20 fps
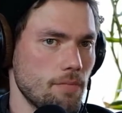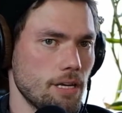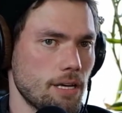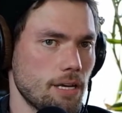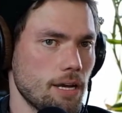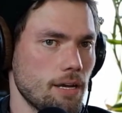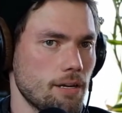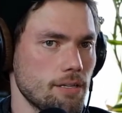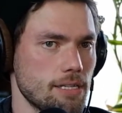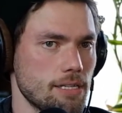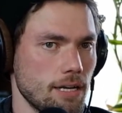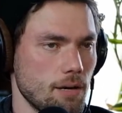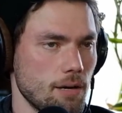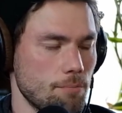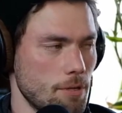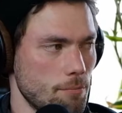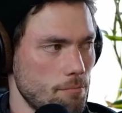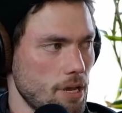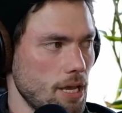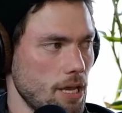They kind of
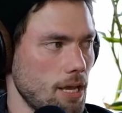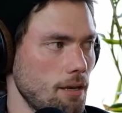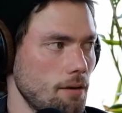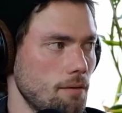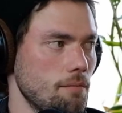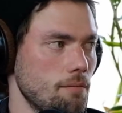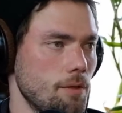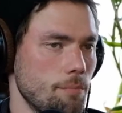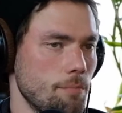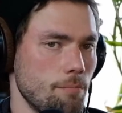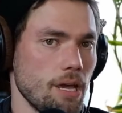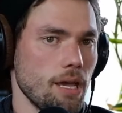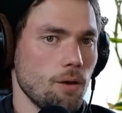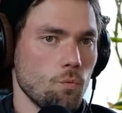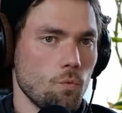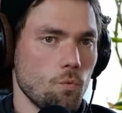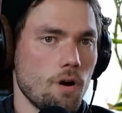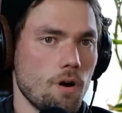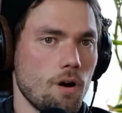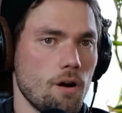take up the
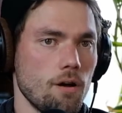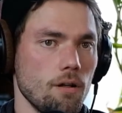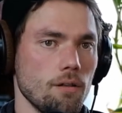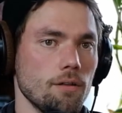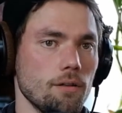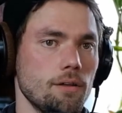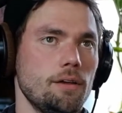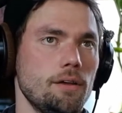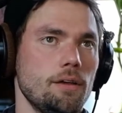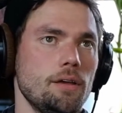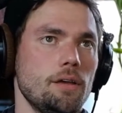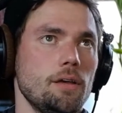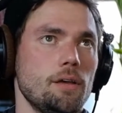main wall.